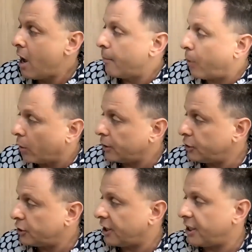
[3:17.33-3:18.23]
Point
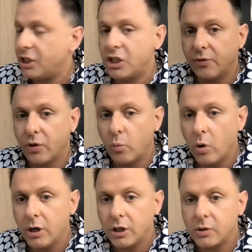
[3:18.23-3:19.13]
to each of the
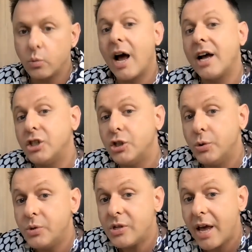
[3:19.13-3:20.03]
words as you
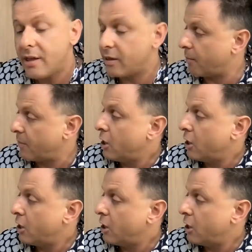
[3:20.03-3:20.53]
say them.